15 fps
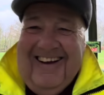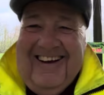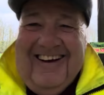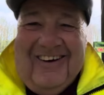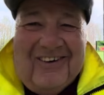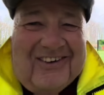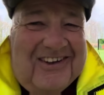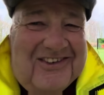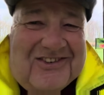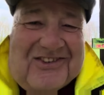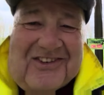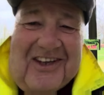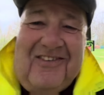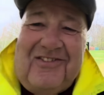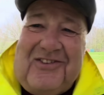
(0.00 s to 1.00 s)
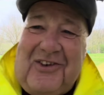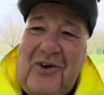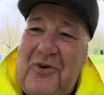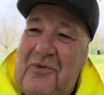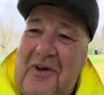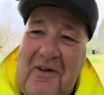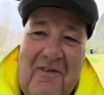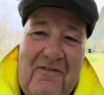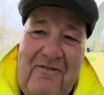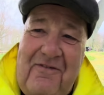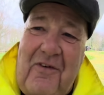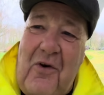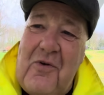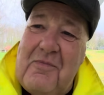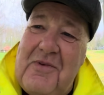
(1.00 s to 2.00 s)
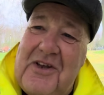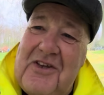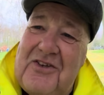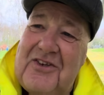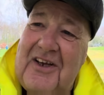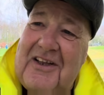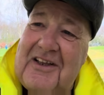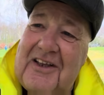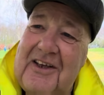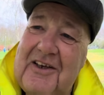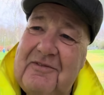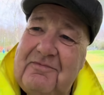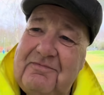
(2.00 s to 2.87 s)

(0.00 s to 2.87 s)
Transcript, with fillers: Fucking Steve well. fuck me gently.